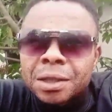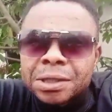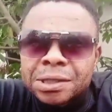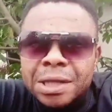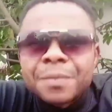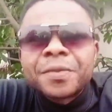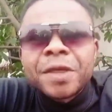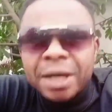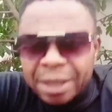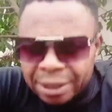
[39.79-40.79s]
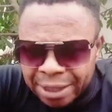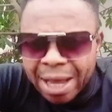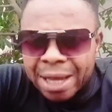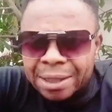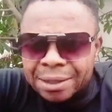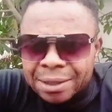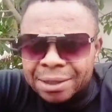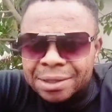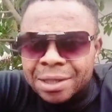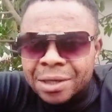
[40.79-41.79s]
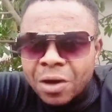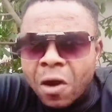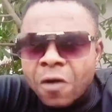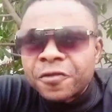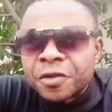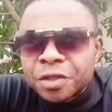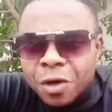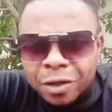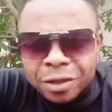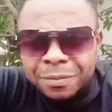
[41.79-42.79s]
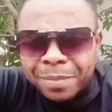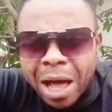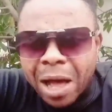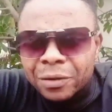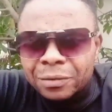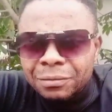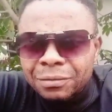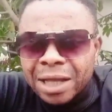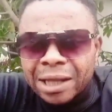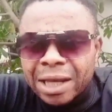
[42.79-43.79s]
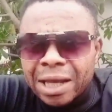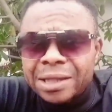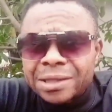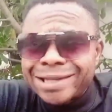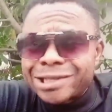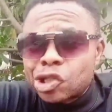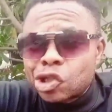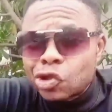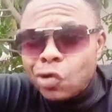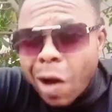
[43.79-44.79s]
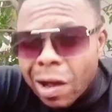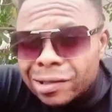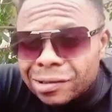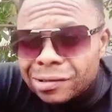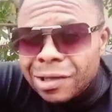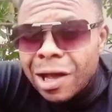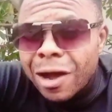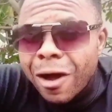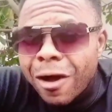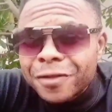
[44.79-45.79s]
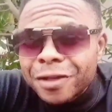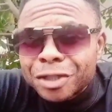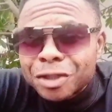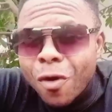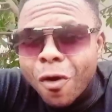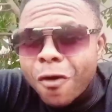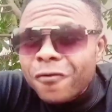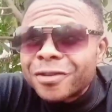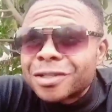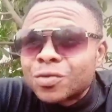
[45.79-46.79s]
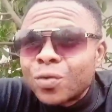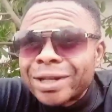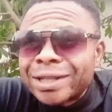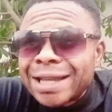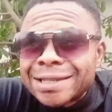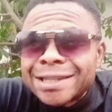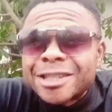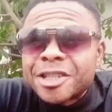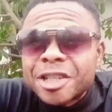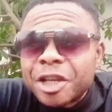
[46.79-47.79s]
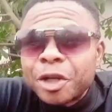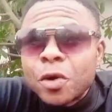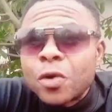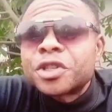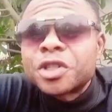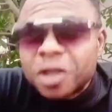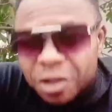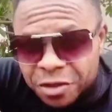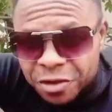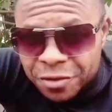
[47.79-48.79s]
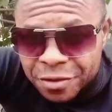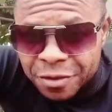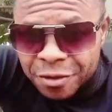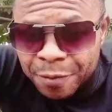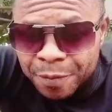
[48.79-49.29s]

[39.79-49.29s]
something that is not often talked about. That is the struggle of the Jehovah's Witnesses single sisters.